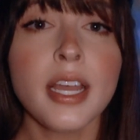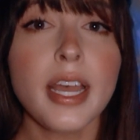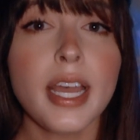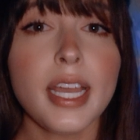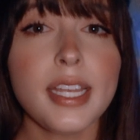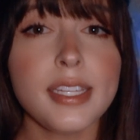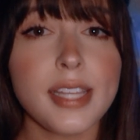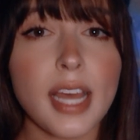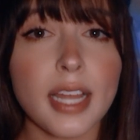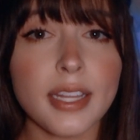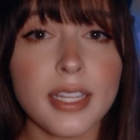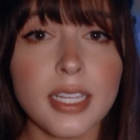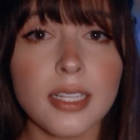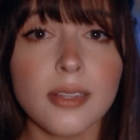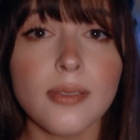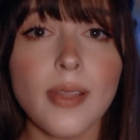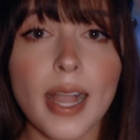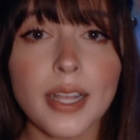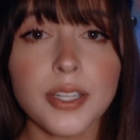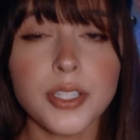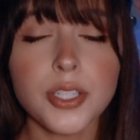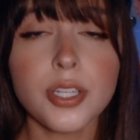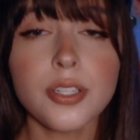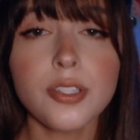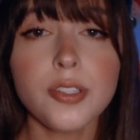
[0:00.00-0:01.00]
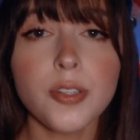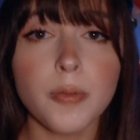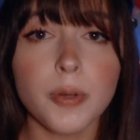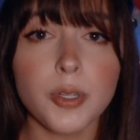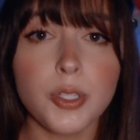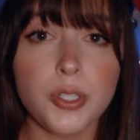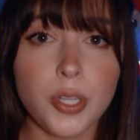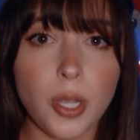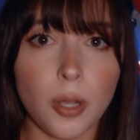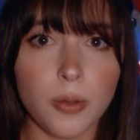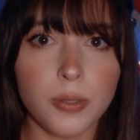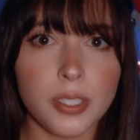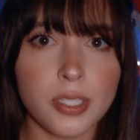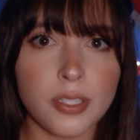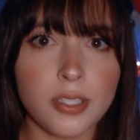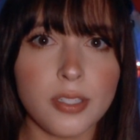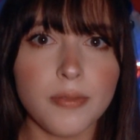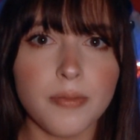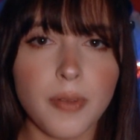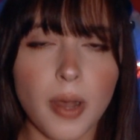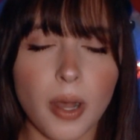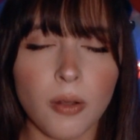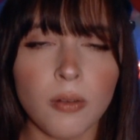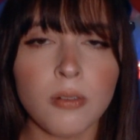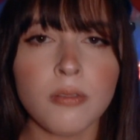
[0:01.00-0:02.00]
is that the electors who were chosen to
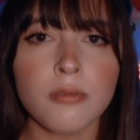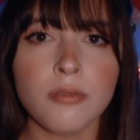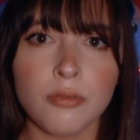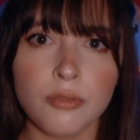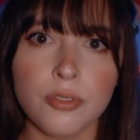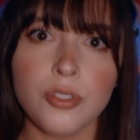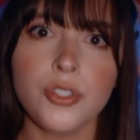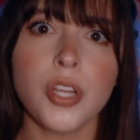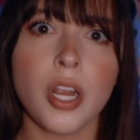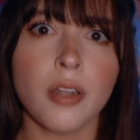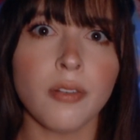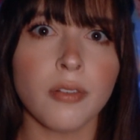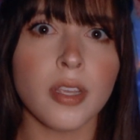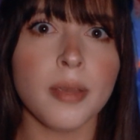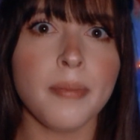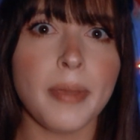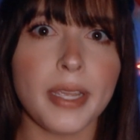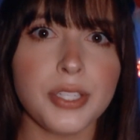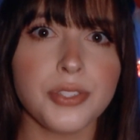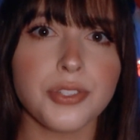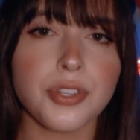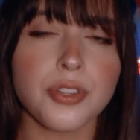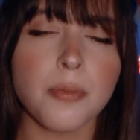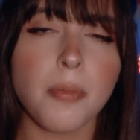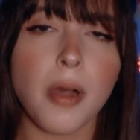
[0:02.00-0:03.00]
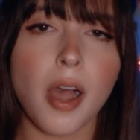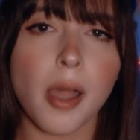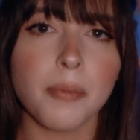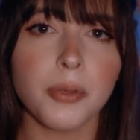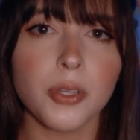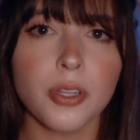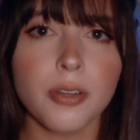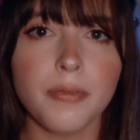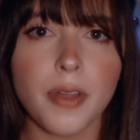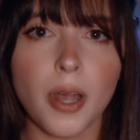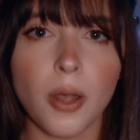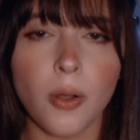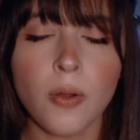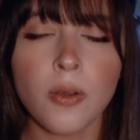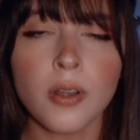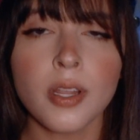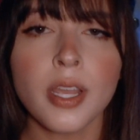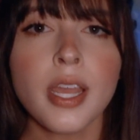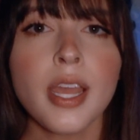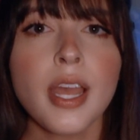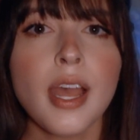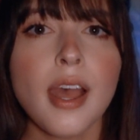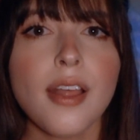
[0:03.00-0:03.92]
vote, generally based on the popular vote,